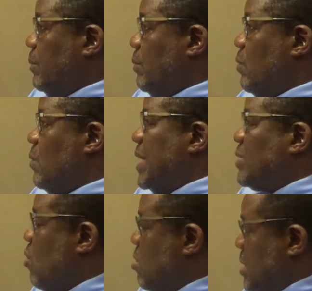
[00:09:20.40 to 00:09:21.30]
what
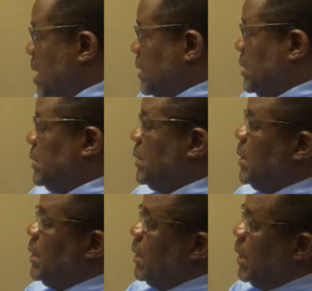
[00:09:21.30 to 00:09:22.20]
conduct
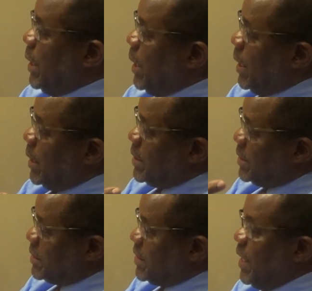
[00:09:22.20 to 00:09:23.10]
the
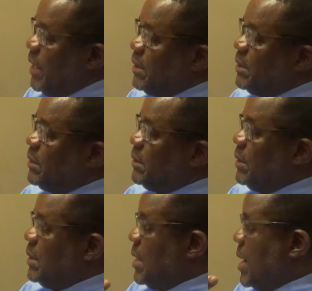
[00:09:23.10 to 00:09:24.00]
state,
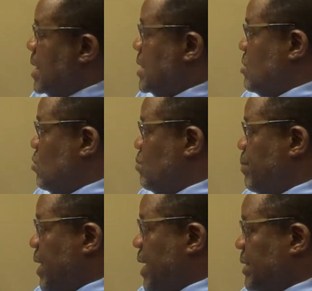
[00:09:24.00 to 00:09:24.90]
the other role
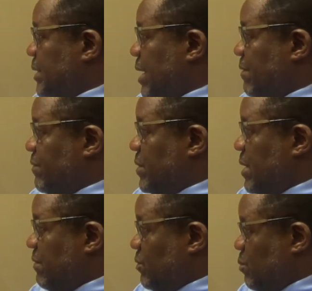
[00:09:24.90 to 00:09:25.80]
players have
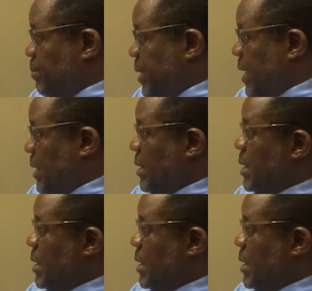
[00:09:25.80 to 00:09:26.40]
to play.